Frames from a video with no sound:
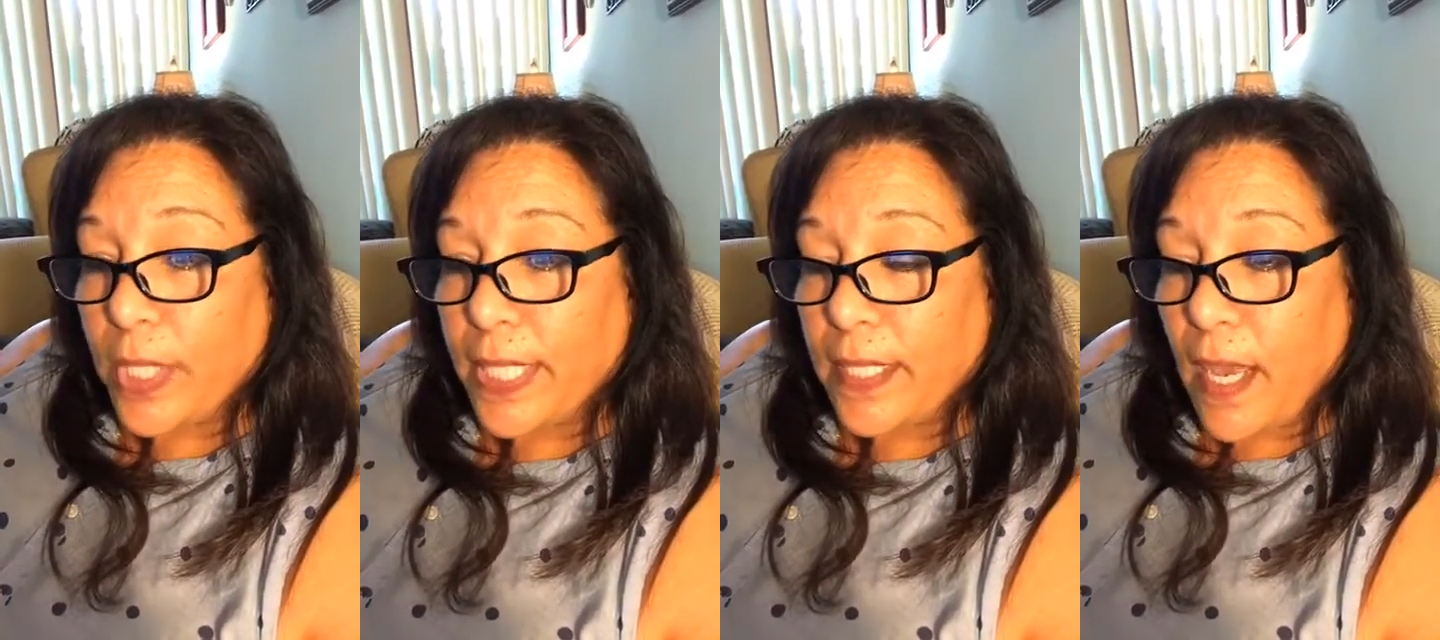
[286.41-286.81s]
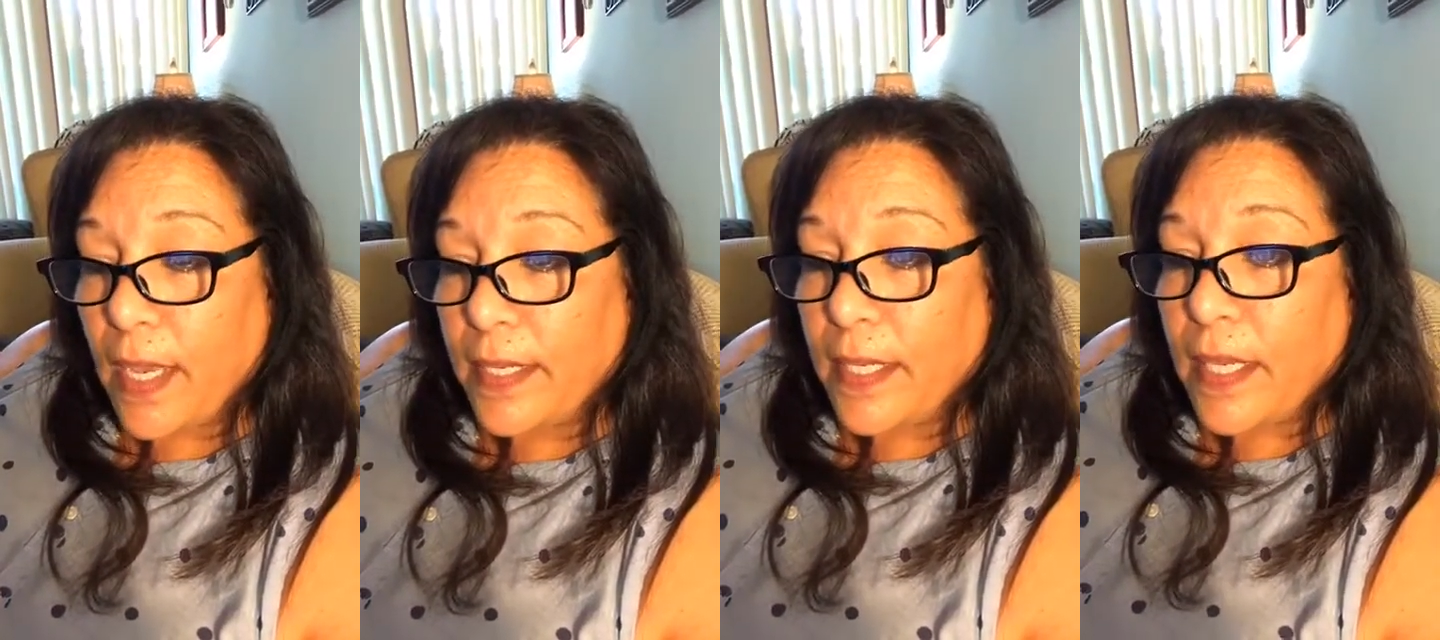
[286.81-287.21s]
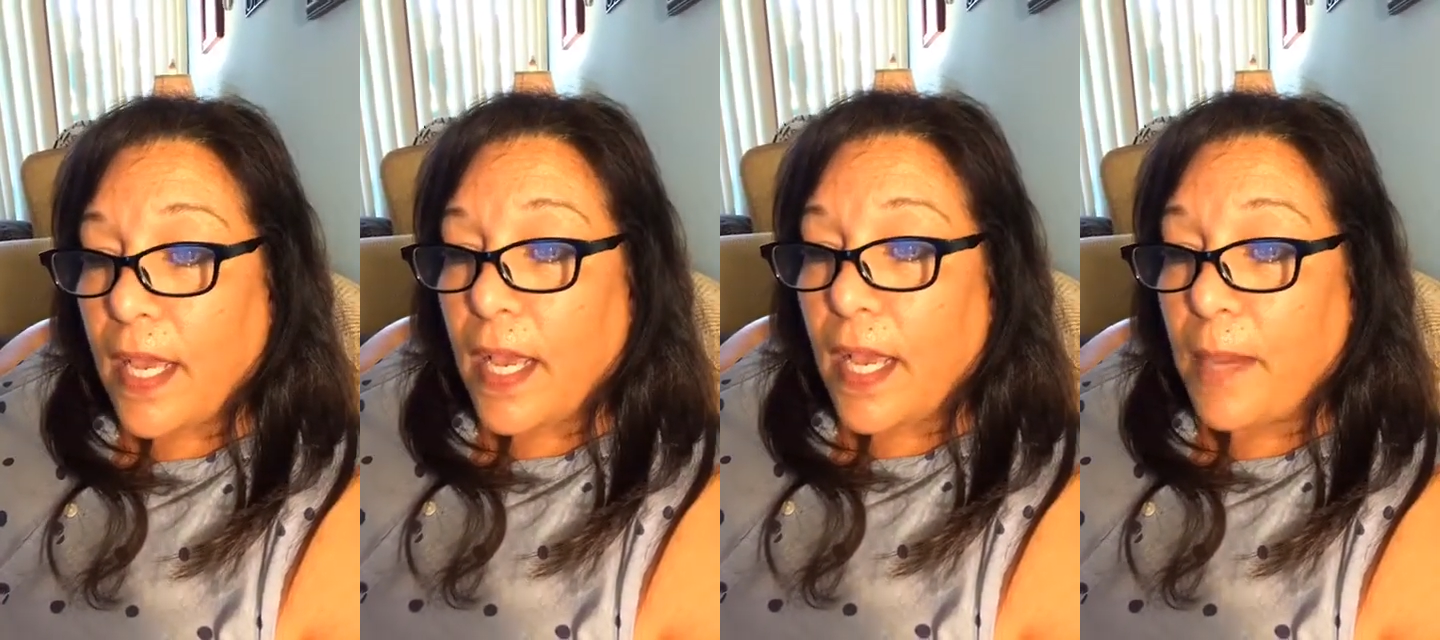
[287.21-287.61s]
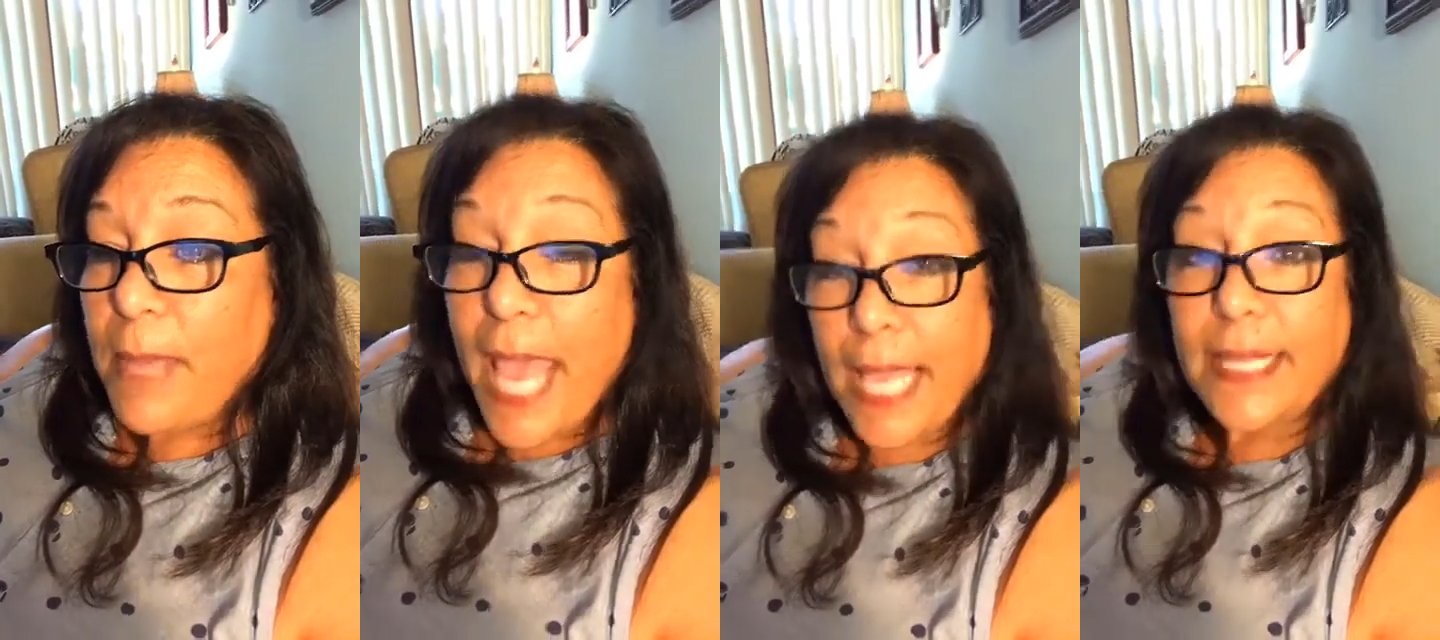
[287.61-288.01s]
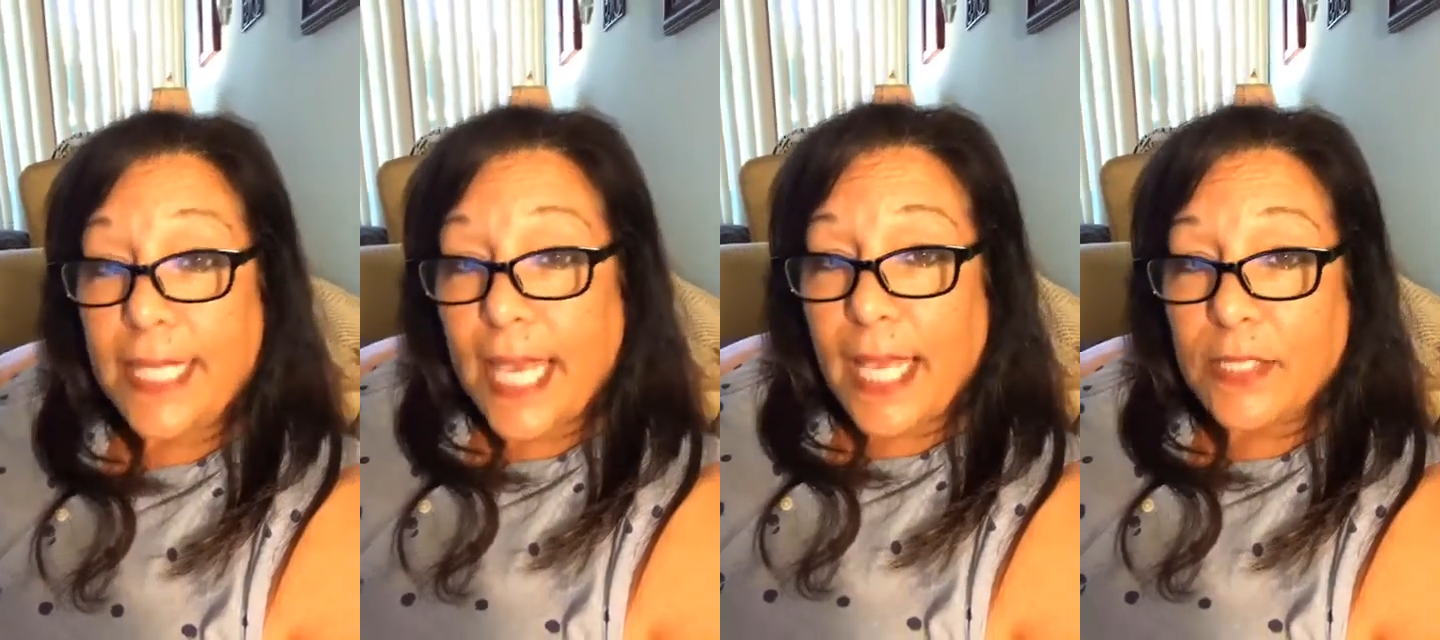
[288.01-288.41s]
working on
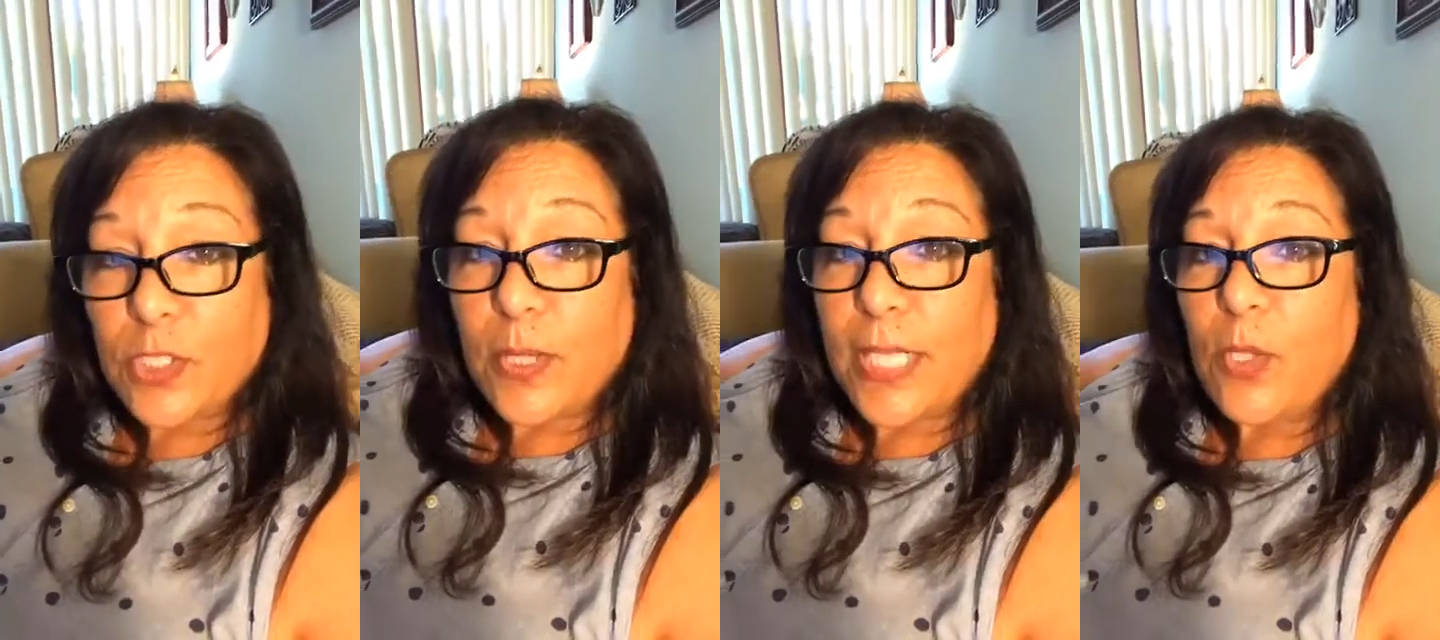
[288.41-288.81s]
at the end.